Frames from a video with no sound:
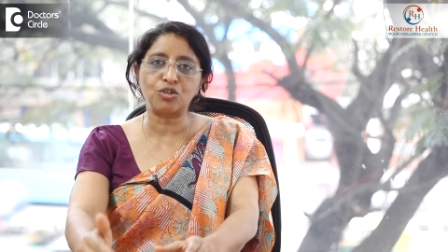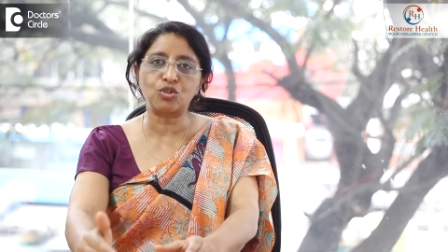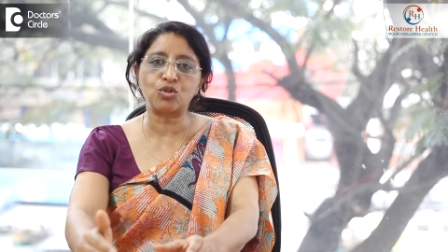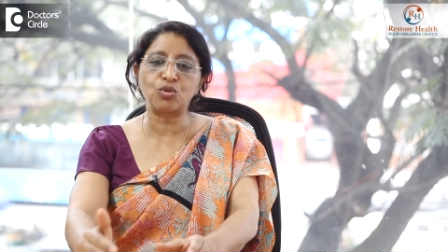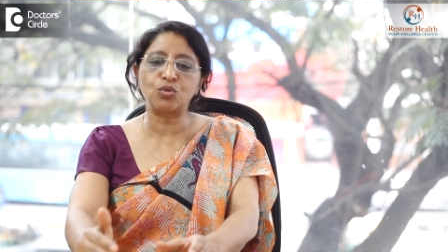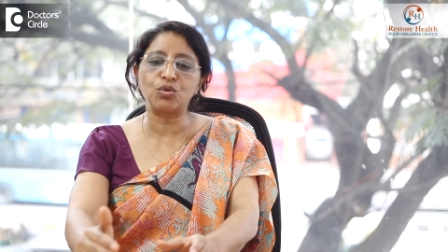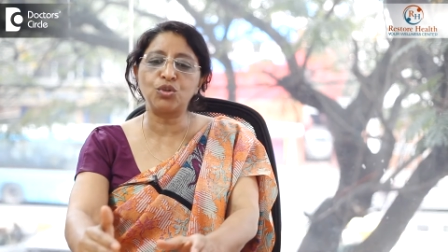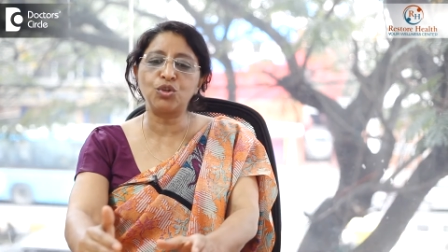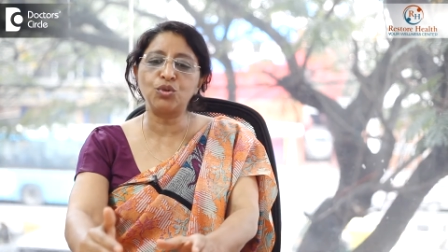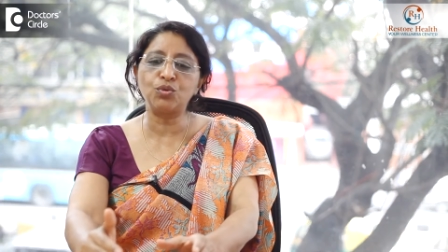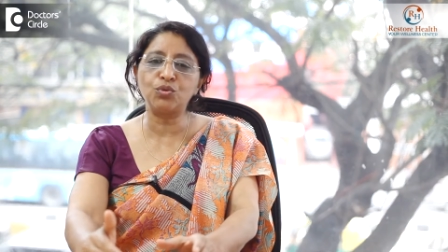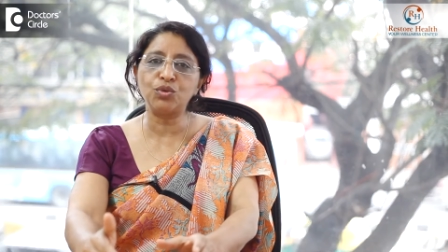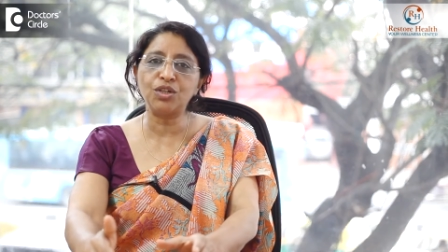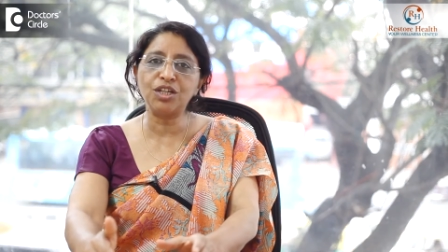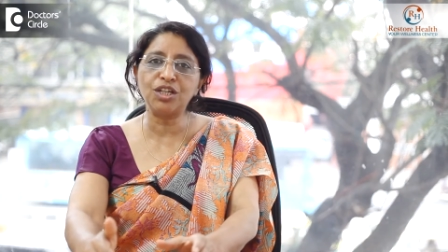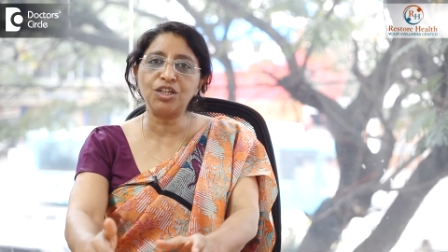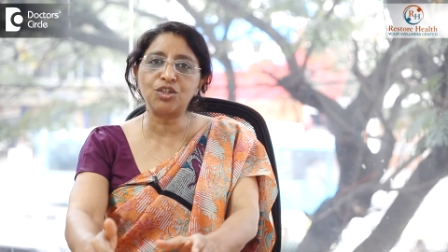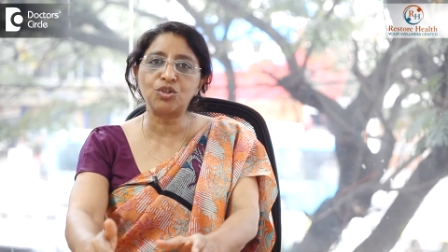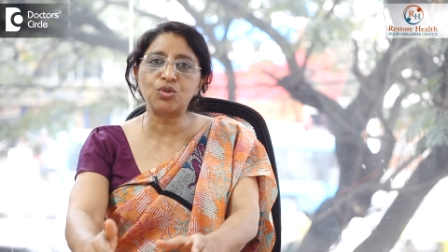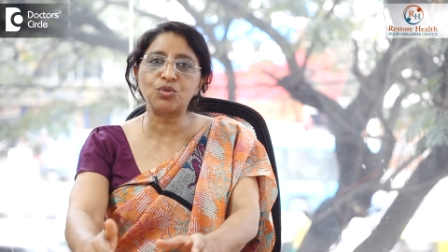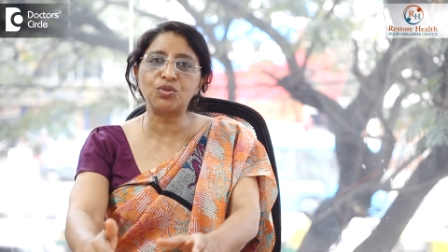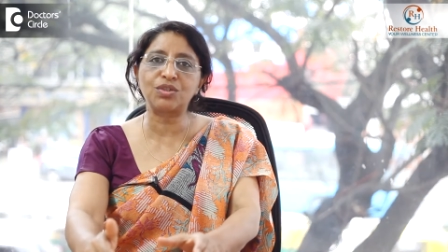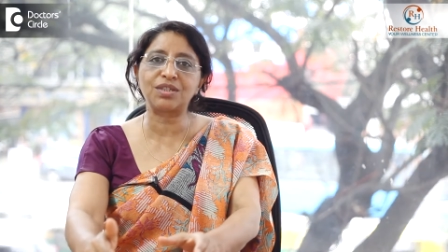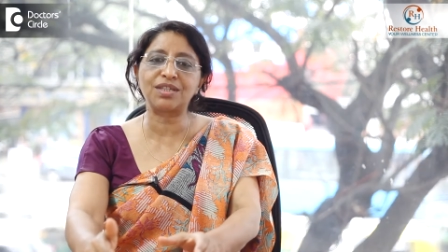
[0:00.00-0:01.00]
So you
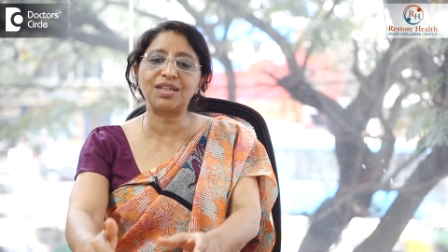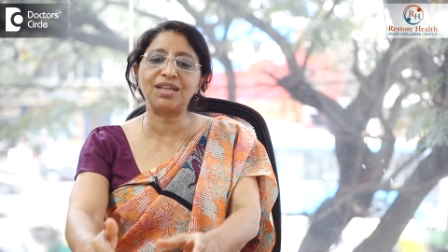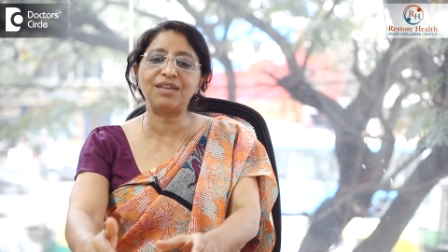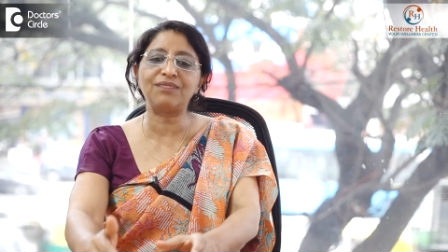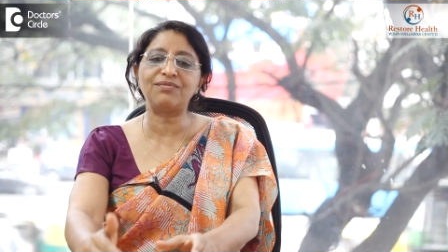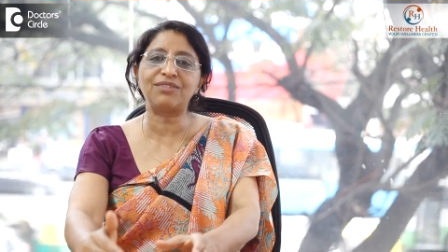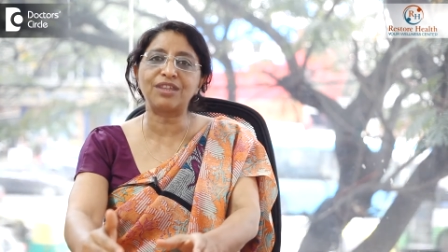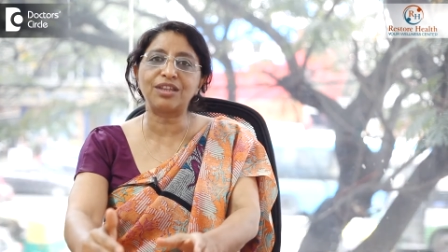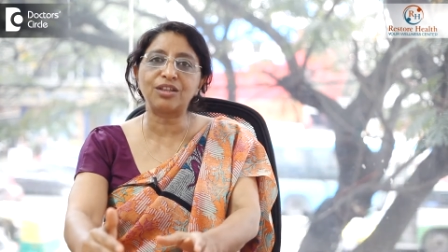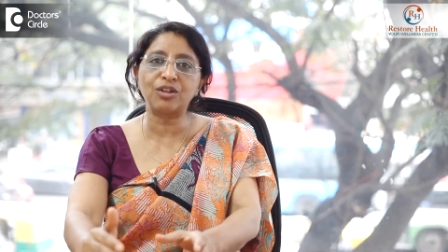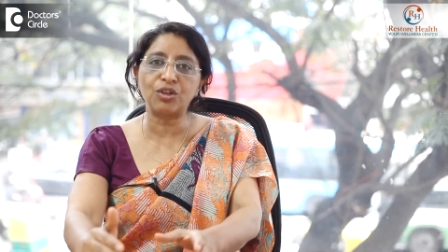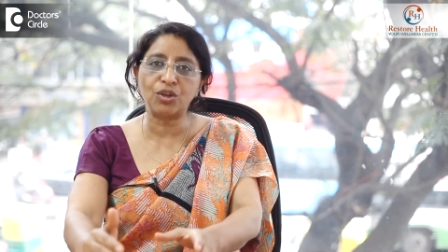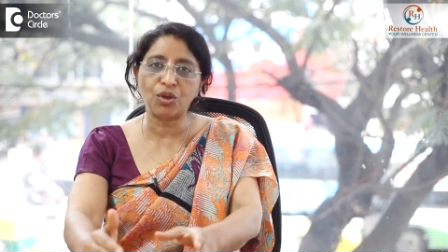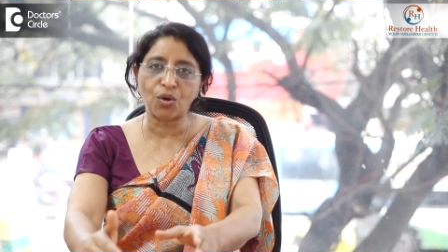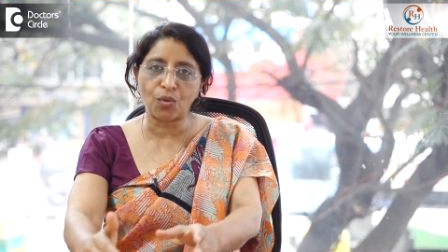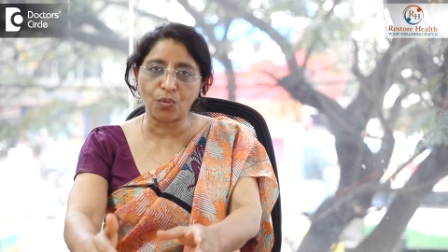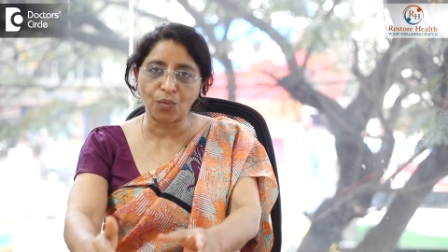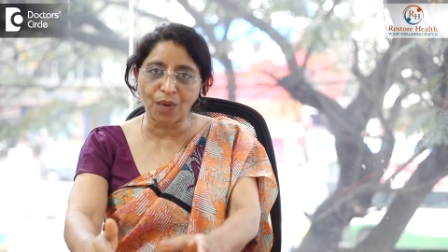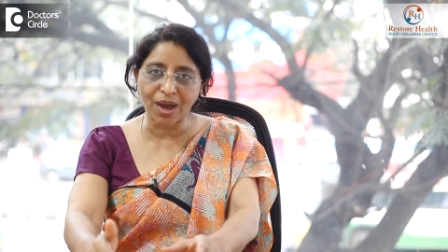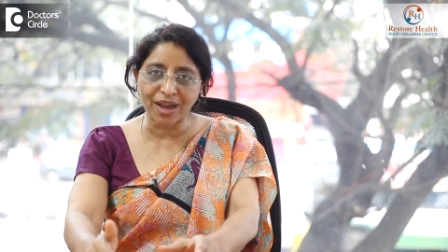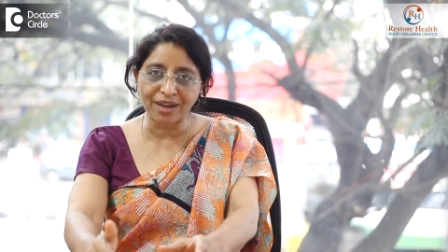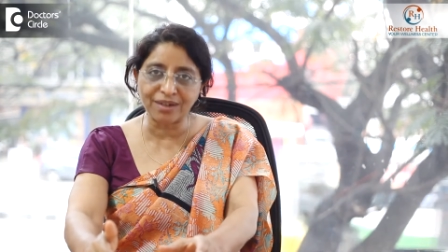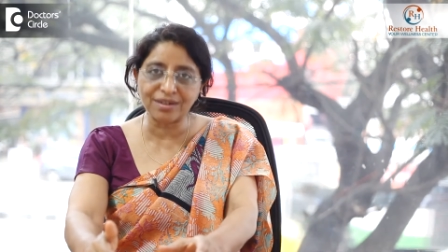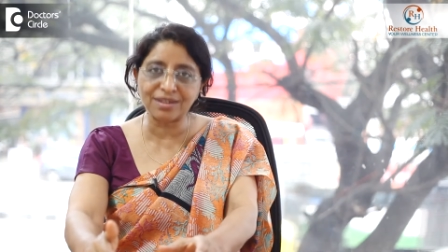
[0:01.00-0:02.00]
need to see whether your
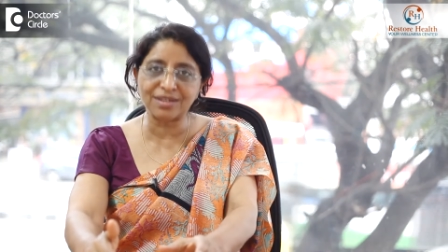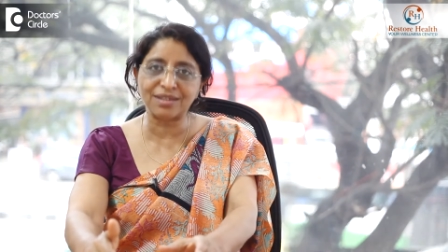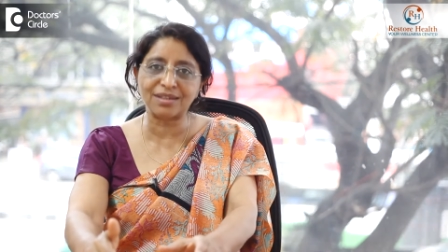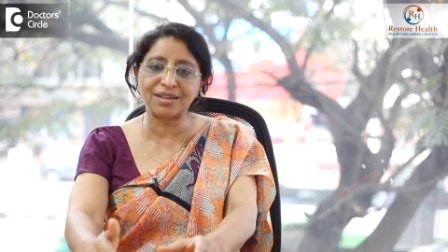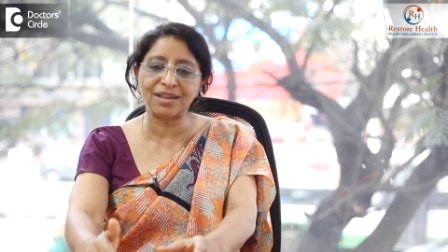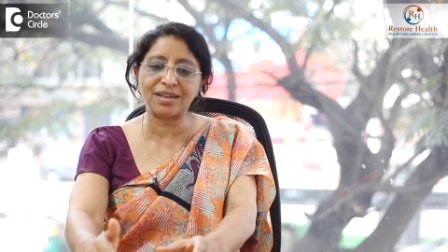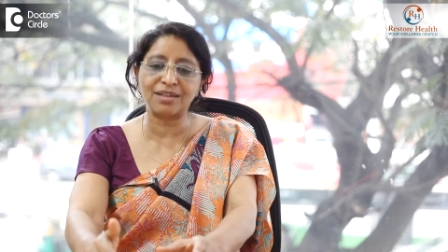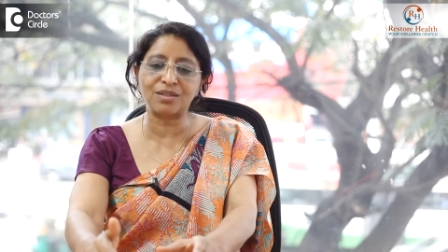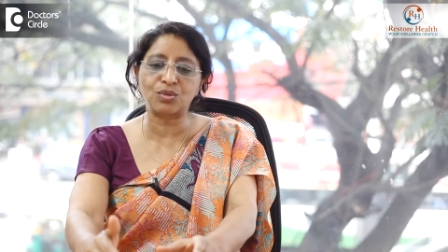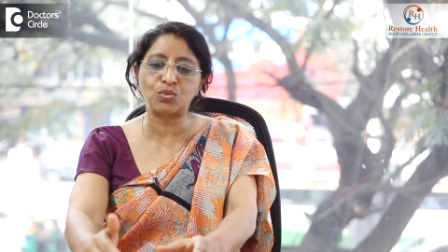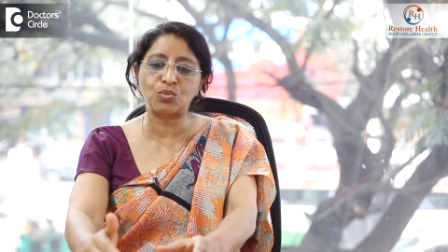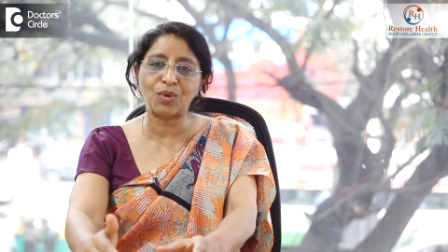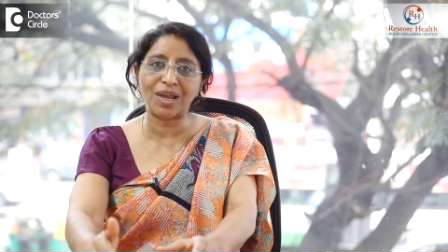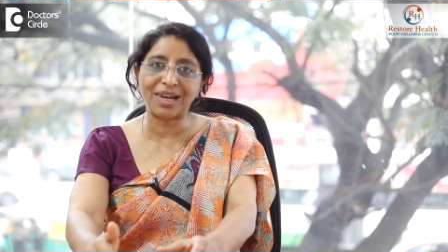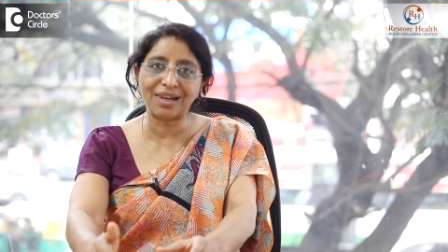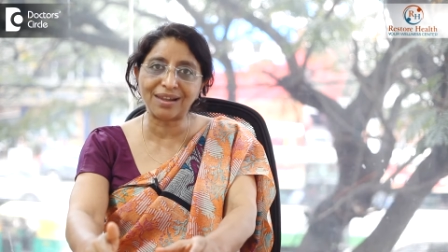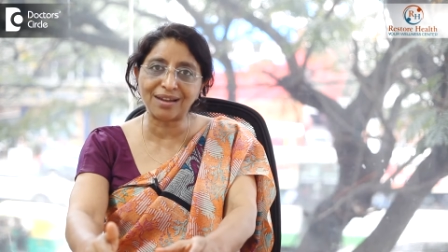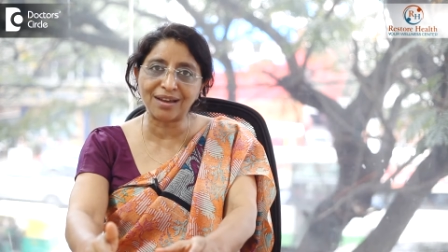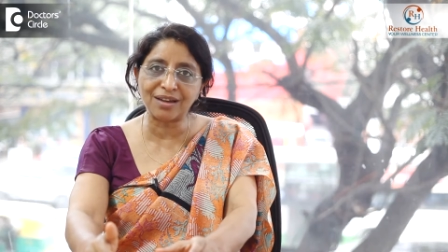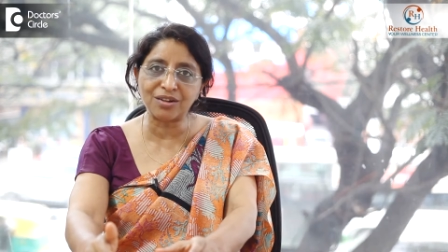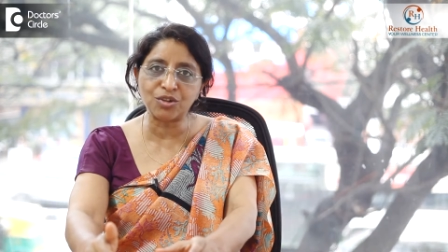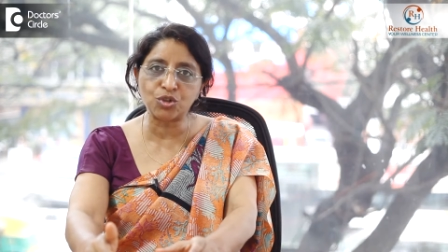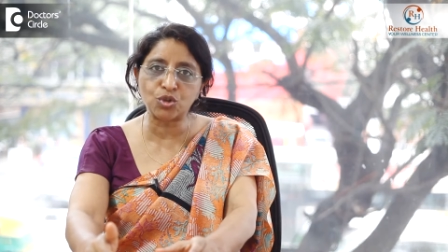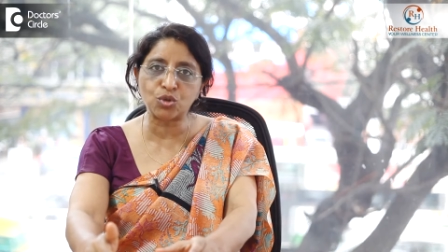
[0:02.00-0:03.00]
virus is well
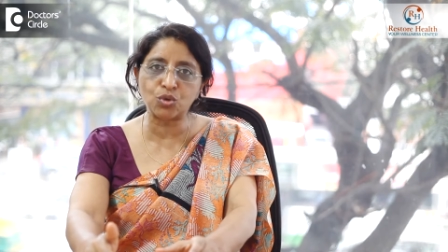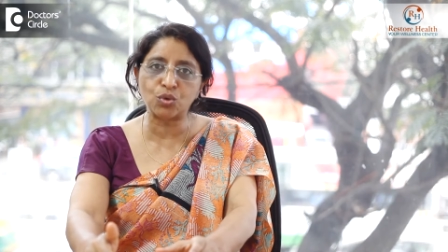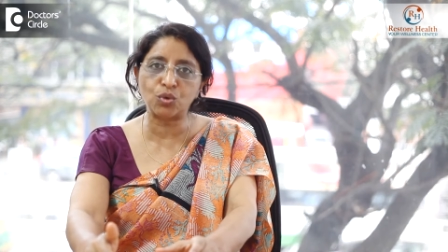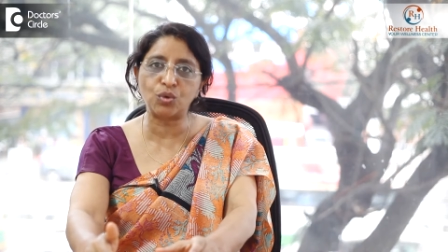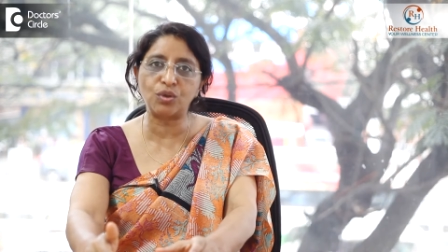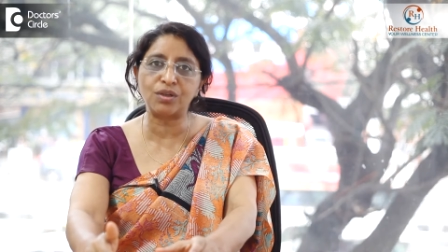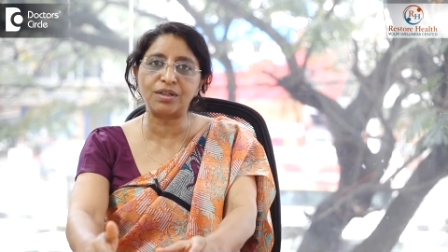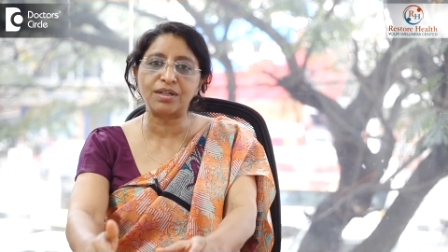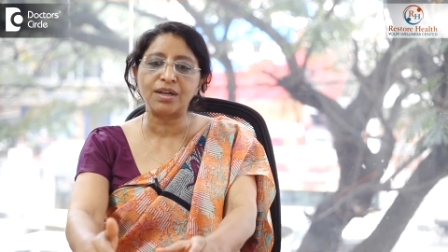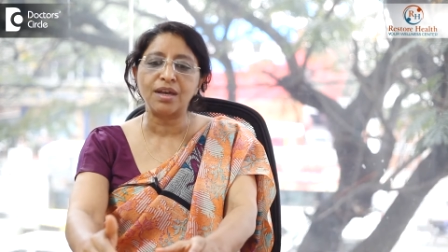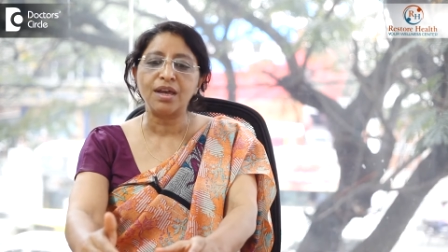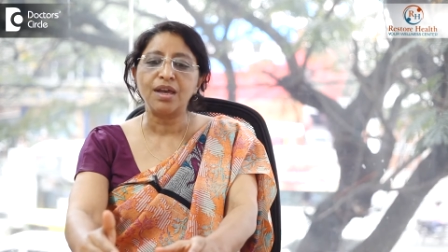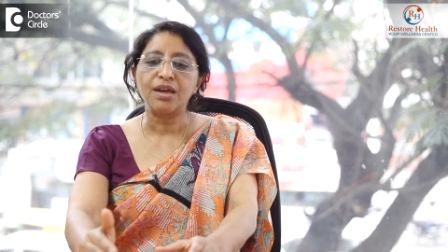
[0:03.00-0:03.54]
controlled